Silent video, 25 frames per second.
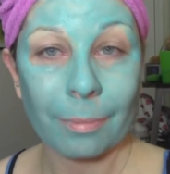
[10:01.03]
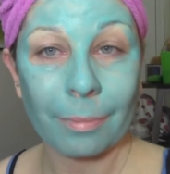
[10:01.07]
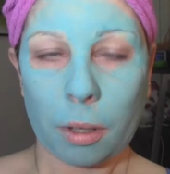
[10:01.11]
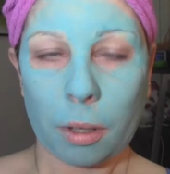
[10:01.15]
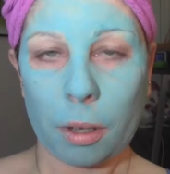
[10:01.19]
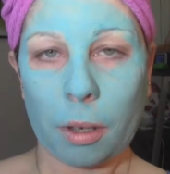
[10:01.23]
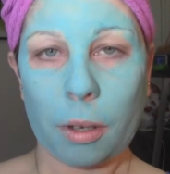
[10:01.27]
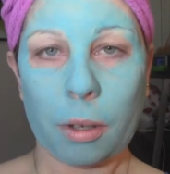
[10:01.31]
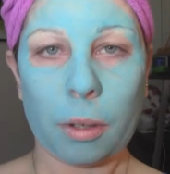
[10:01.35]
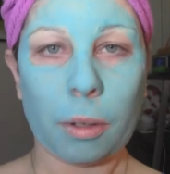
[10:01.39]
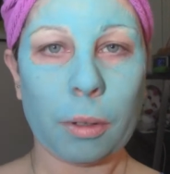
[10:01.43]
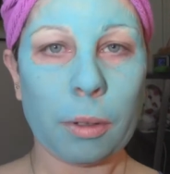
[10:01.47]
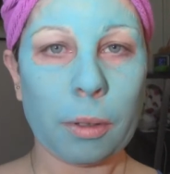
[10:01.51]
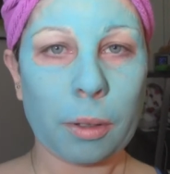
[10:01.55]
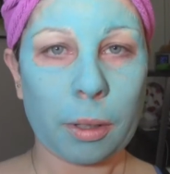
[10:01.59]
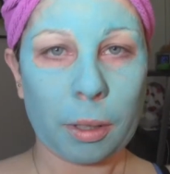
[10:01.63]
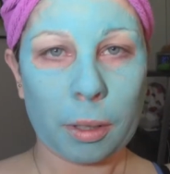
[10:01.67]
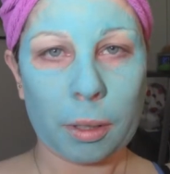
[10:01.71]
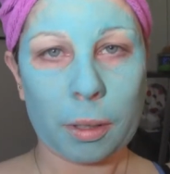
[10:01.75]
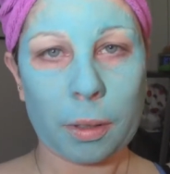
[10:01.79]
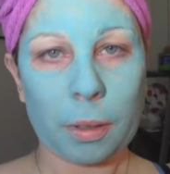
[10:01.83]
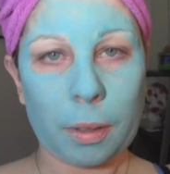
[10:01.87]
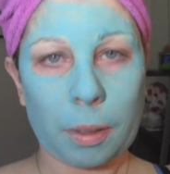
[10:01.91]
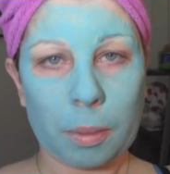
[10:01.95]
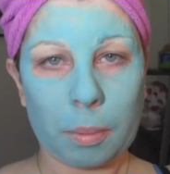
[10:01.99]
So
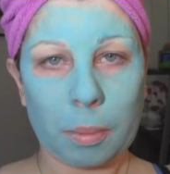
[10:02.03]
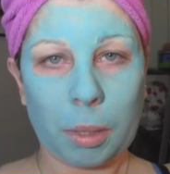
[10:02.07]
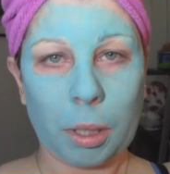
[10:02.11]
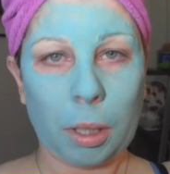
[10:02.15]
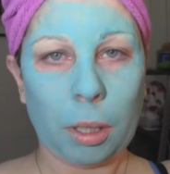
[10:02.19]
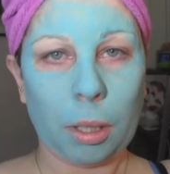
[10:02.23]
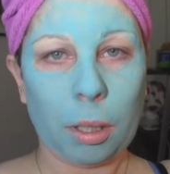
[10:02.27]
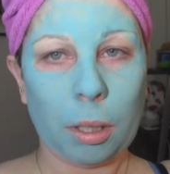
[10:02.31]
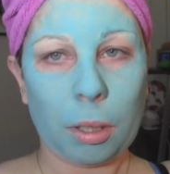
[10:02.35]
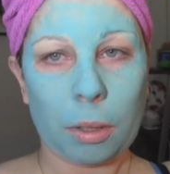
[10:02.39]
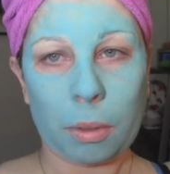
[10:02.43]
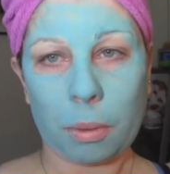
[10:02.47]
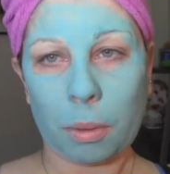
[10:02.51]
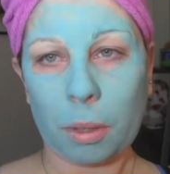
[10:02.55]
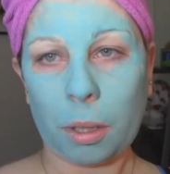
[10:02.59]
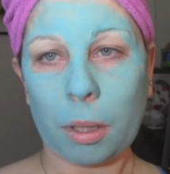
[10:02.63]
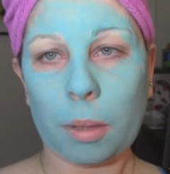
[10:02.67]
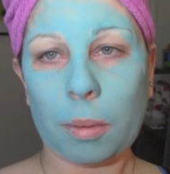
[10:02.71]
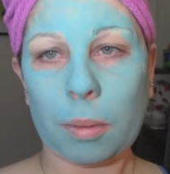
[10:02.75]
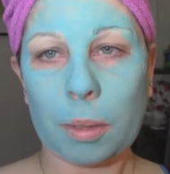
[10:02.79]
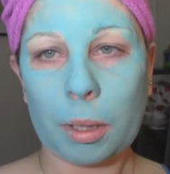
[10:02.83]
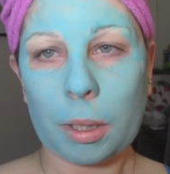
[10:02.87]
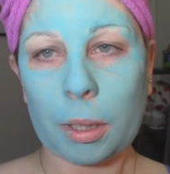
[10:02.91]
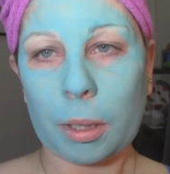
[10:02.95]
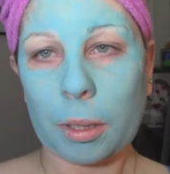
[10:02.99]
this is me
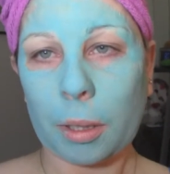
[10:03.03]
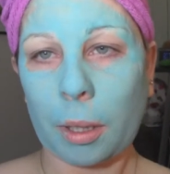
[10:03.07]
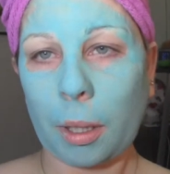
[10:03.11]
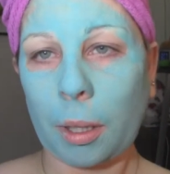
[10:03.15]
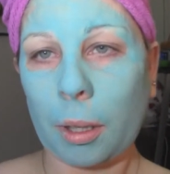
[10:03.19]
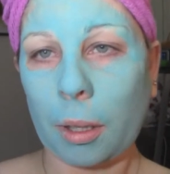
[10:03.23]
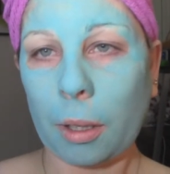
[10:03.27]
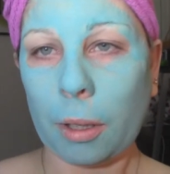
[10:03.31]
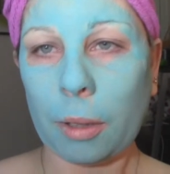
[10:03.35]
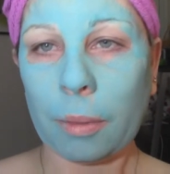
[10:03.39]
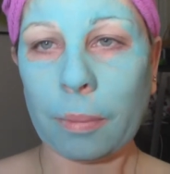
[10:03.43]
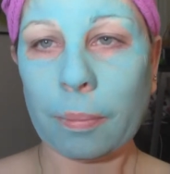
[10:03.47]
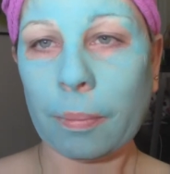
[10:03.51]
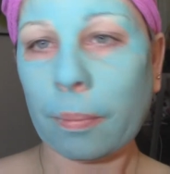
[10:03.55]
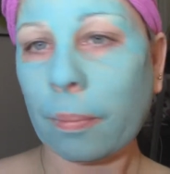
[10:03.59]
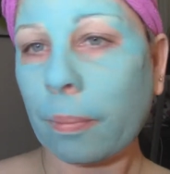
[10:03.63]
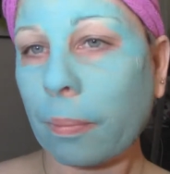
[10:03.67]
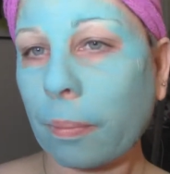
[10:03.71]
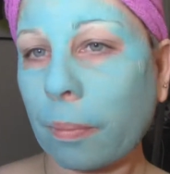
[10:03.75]
20 minutes later.